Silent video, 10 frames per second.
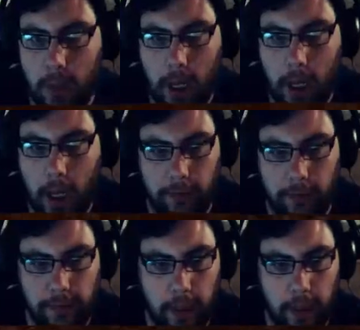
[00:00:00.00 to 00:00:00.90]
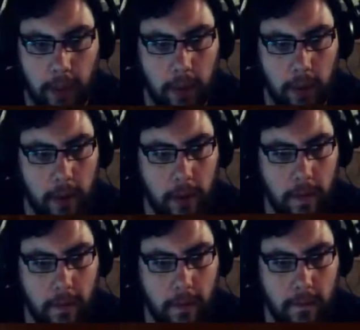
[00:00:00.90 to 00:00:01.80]
like to find one.
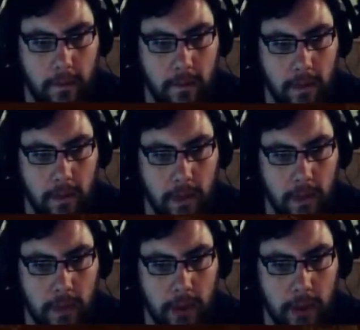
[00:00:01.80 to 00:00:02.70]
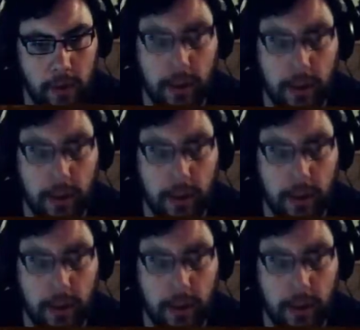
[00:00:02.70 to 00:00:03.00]
Just get